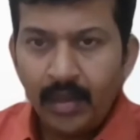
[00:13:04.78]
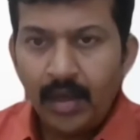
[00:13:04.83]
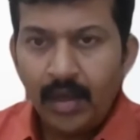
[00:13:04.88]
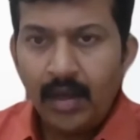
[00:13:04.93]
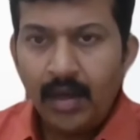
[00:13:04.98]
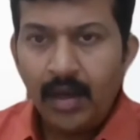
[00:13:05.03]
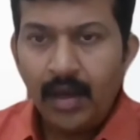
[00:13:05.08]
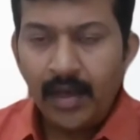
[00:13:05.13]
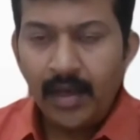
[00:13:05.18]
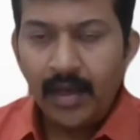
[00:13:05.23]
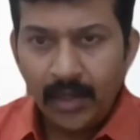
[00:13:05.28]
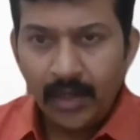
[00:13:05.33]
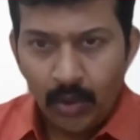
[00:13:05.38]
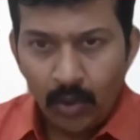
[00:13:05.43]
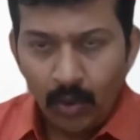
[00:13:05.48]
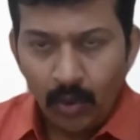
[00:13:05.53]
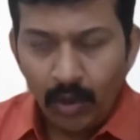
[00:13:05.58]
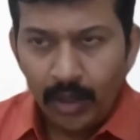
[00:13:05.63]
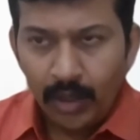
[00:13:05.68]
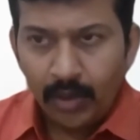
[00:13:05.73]
Okay. As I
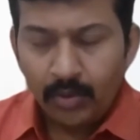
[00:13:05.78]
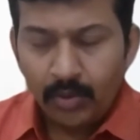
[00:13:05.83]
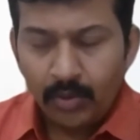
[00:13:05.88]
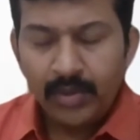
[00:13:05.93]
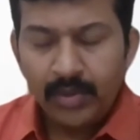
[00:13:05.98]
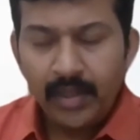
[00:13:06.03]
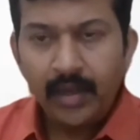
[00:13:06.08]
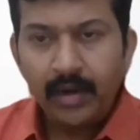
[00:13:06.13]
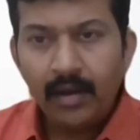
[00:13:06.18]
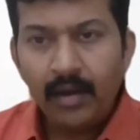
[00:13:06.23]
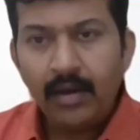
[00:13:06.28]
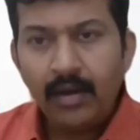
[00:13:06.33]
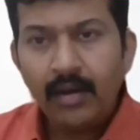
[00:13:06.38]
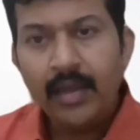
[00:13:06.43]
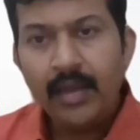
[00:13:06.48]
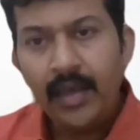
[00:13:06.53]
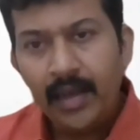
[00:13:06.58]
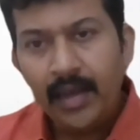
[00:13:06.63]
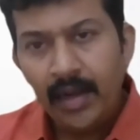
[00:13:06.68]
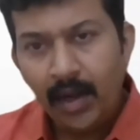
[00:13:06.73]
told you, there are
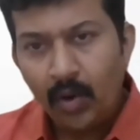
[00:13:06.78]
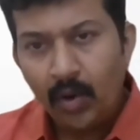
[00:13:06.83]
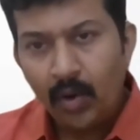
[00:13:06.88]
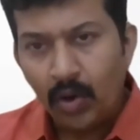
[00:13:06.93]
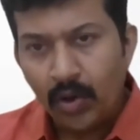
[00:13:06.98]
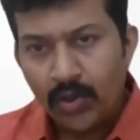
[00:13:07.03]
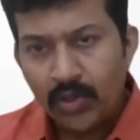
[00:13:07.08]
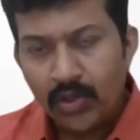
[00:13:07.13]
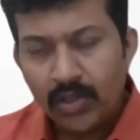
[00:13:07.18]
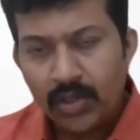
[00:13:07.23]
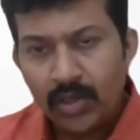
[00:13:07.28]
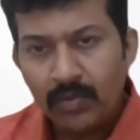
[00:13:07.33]
hearing loss